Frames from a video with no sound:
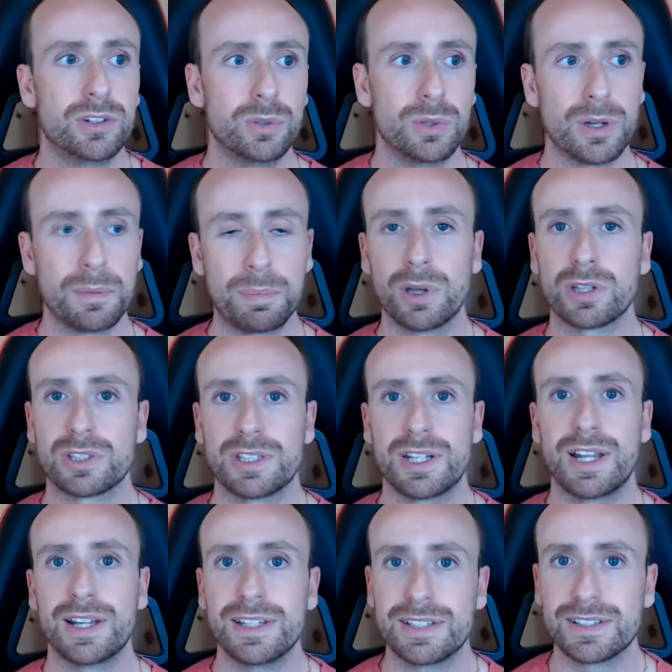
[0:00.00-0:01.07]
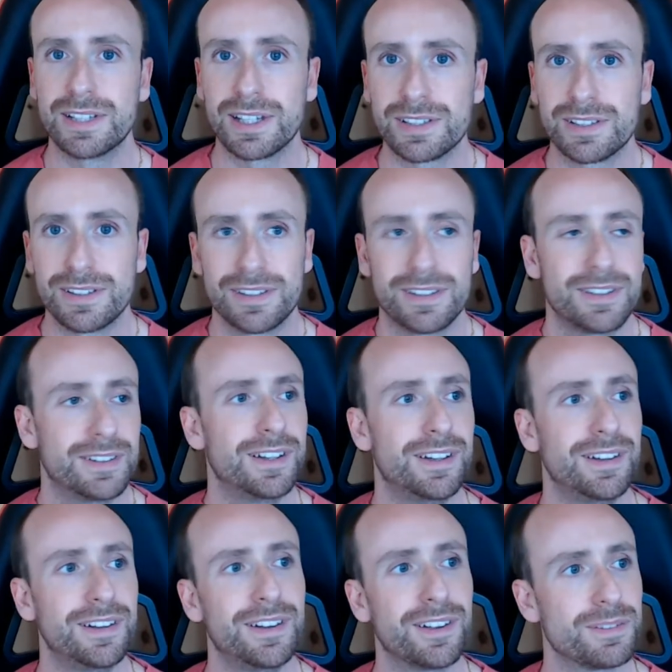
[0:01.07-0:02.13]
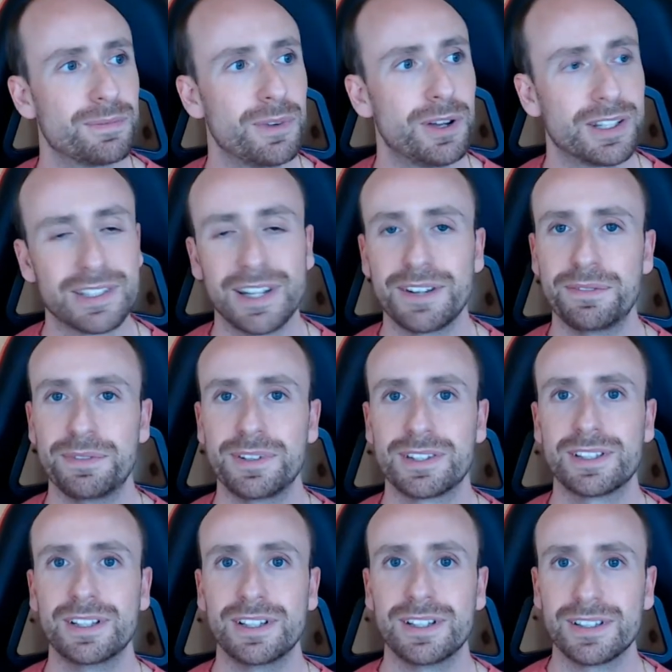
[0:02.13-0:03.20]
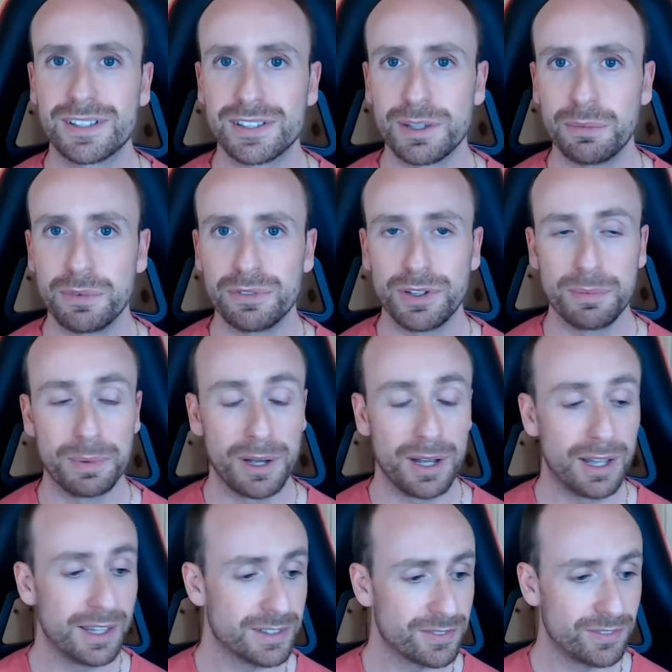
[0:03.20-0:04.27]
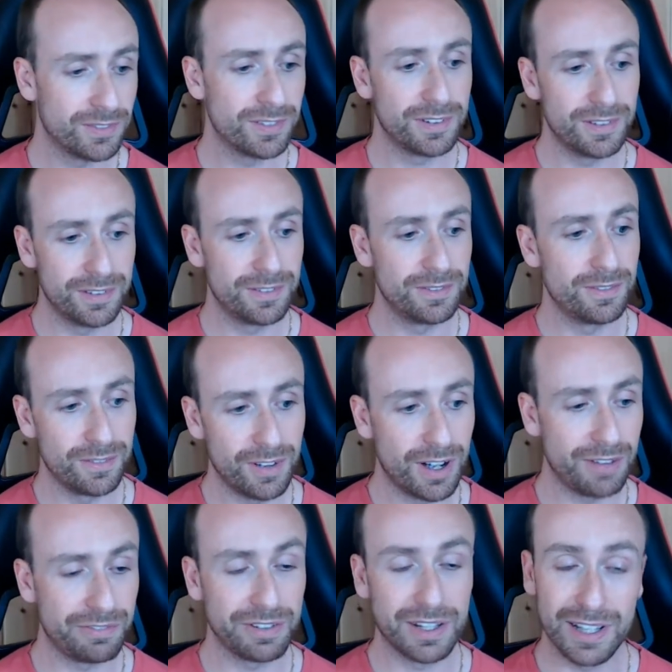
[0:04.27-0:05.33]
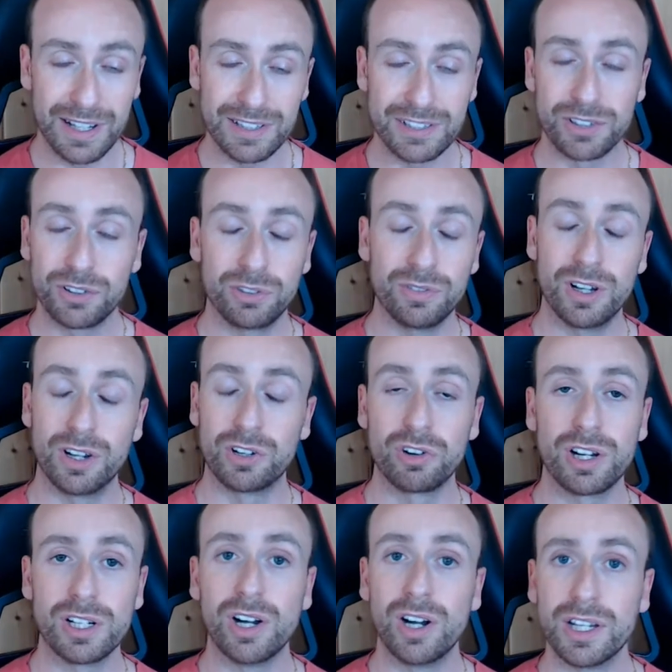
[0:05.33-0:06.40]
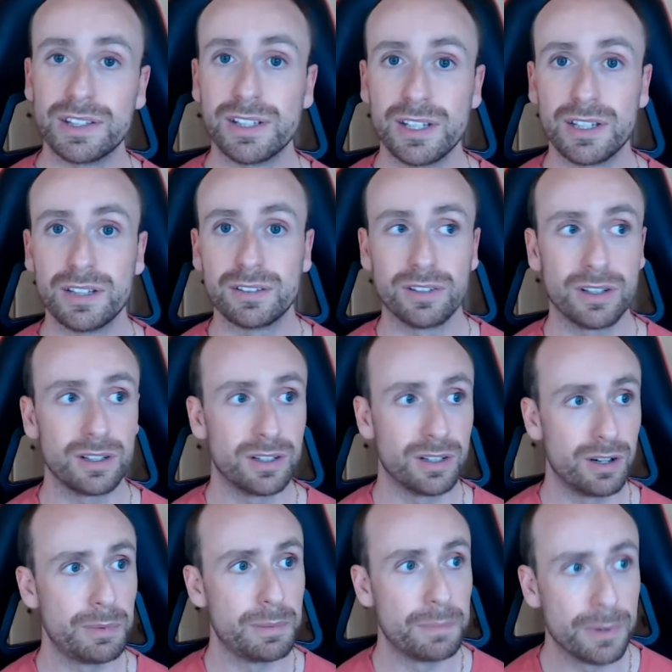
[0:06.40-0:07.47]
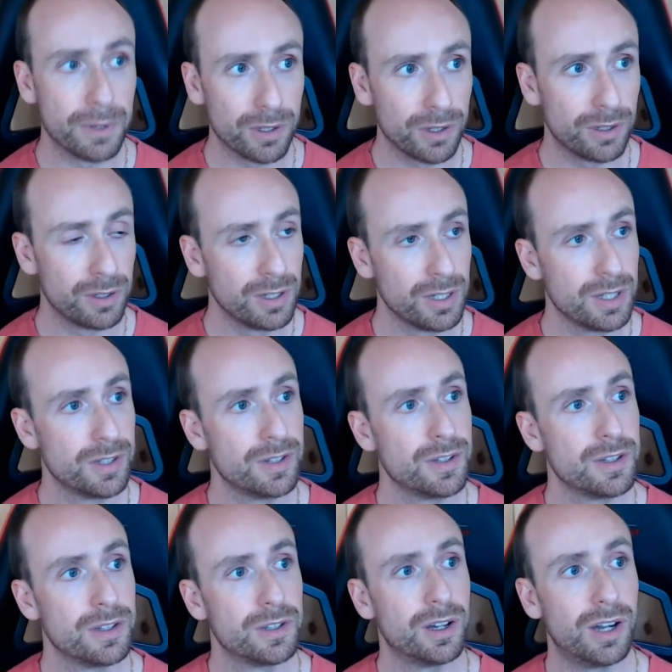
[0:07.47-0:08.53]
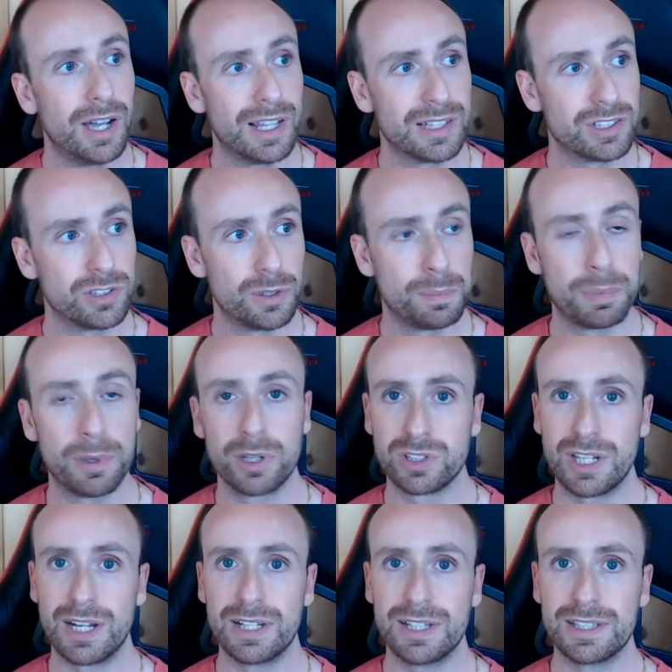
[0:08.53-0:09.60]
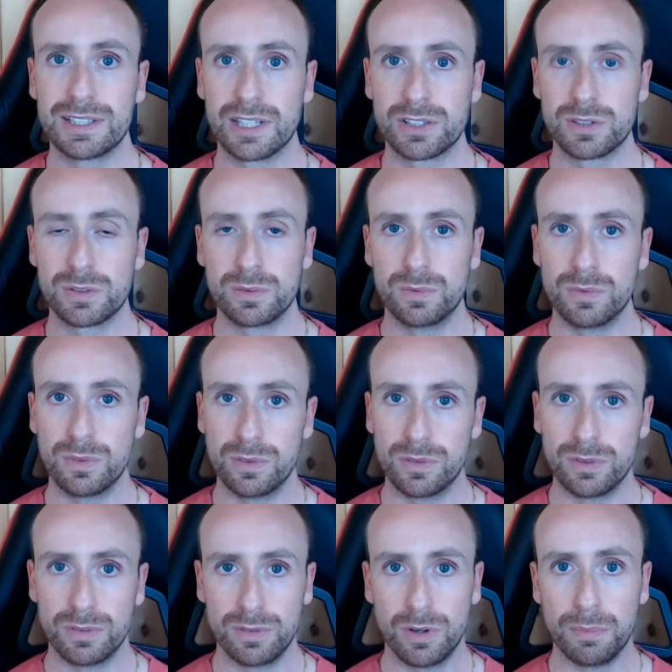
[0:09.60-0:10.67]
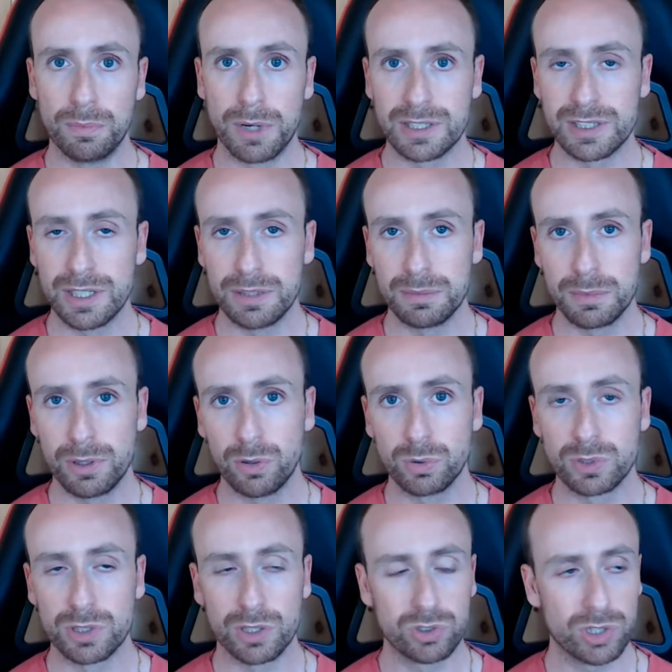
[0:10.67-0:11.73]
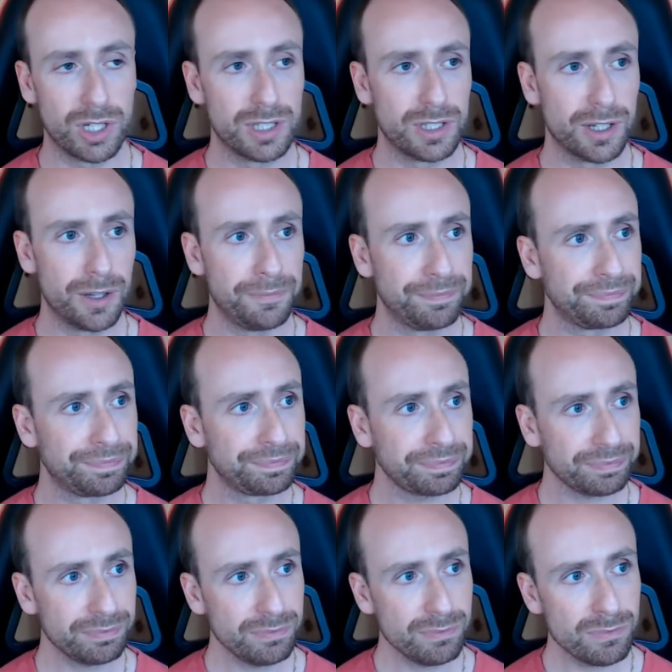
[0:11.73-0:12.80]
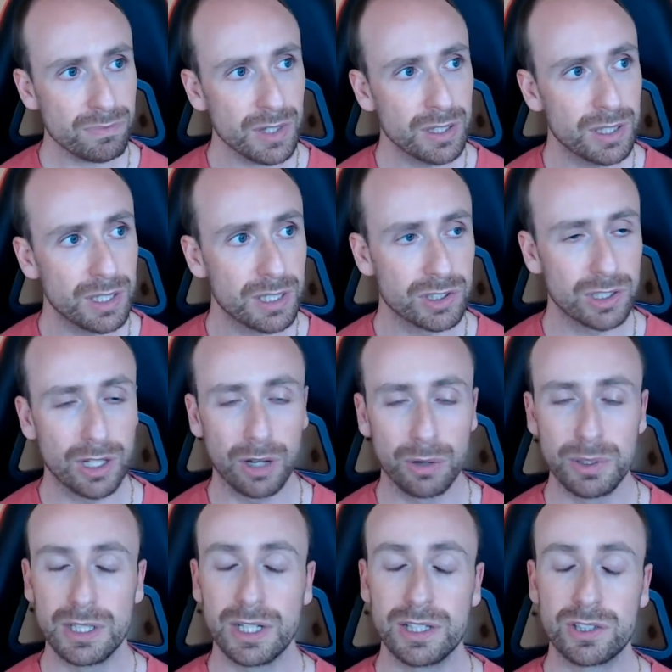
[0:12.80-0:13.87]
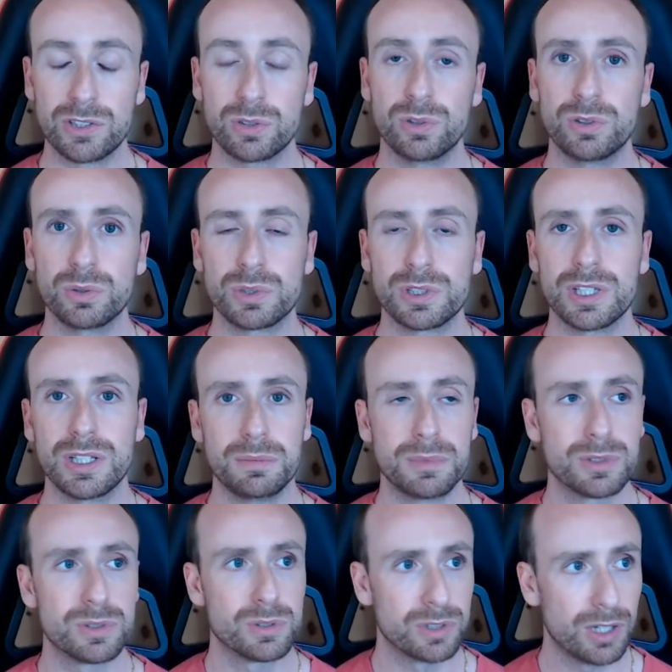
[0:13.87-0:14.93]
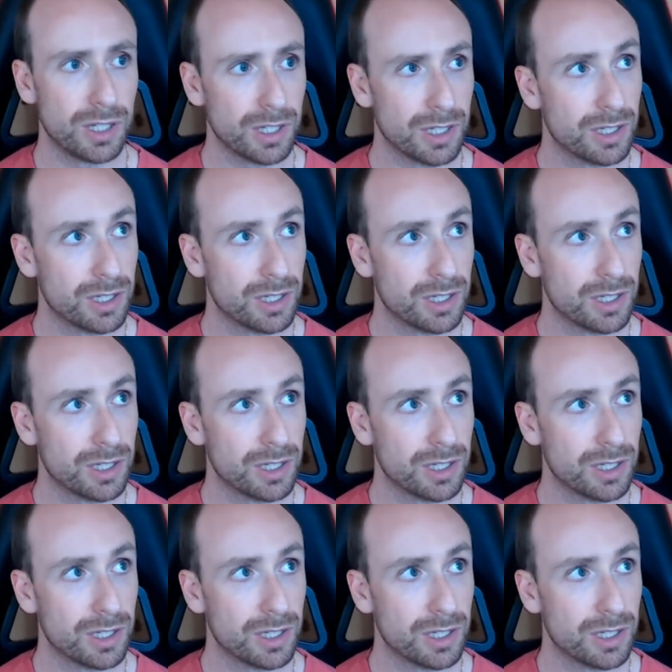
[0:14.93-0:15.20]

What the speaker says: a personality test, I know it might sound a bit silly to some of you, but I think that is a great idea. I remember I had to do a personality test on my team at Auto Trader years ago in the editorial team. This was like